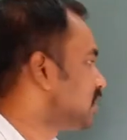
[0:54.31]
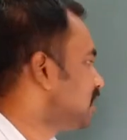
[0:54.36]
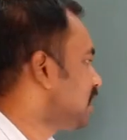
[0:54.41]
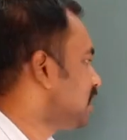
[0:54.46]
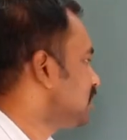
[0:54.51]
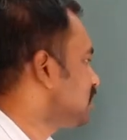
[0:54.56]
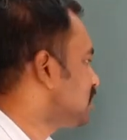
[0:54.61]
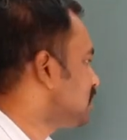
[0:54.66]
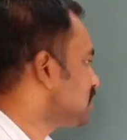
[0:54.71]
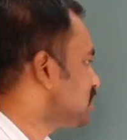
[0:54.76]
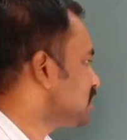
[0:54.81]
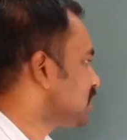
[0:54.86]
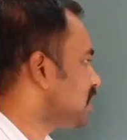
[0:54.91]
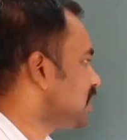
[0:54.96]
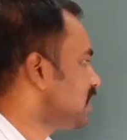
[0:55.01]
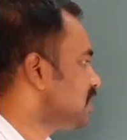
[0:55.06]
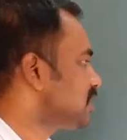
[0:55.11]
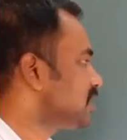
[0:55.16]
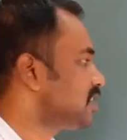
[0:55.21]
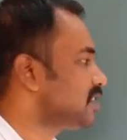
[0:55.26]
Then this
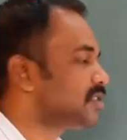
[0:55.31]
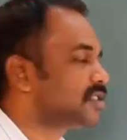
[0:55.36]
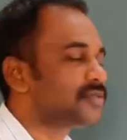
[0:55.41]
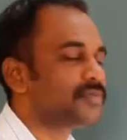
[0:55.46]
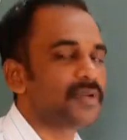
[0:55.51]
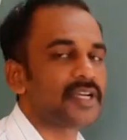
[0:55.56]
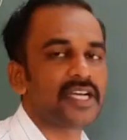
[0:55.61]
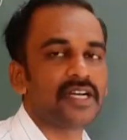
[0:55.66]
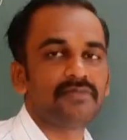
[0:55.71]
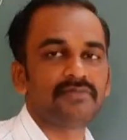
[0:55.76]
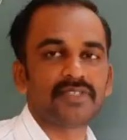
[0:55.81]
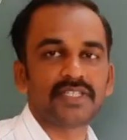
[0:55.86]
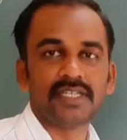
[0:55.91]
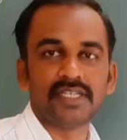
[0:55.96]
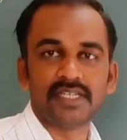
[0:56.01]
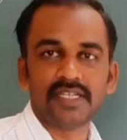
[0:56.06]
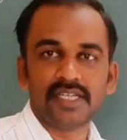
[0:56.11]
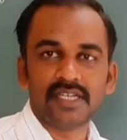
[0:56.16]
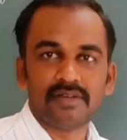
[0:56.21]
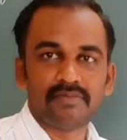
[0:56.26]
relation becomes
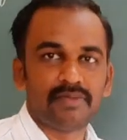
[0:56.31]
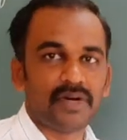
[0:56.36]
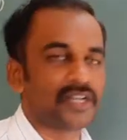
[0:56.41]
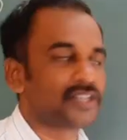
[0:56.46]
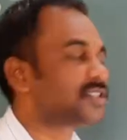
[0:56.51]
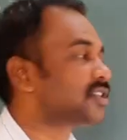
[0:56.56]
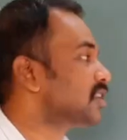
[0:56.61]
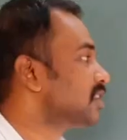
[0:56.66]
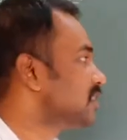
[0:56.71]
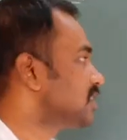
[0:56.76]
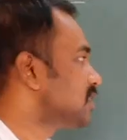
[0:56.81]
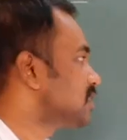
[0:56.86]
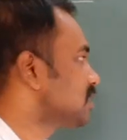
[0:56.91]
a function.